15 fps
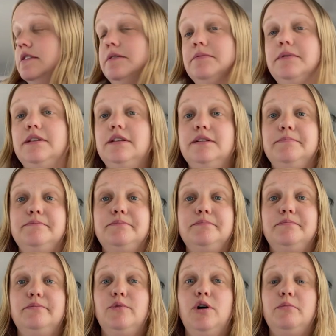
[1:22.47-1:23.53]
and in the
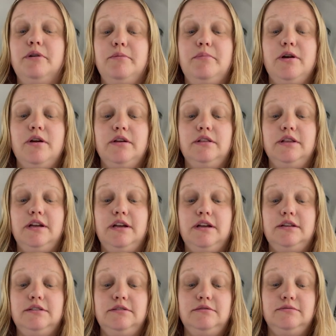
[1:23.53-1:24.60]
Walmart parking
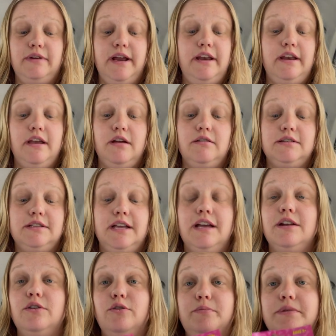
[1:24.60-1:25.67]
lot right now because I
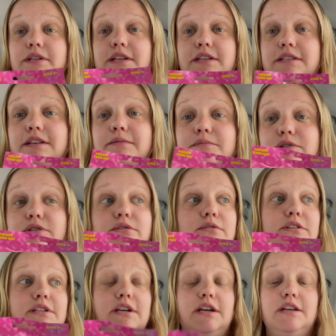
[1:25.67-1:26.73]
got to open these. I'm so
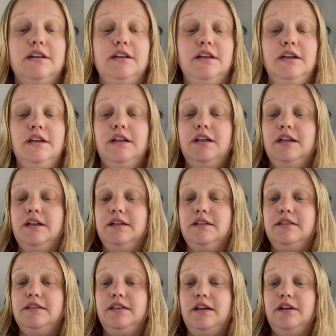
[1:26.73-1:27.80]
excited.
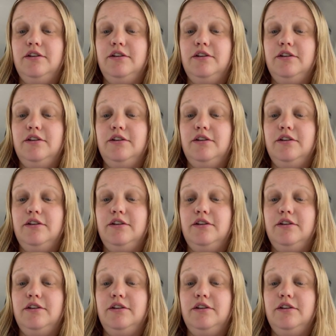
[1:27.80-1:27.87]
They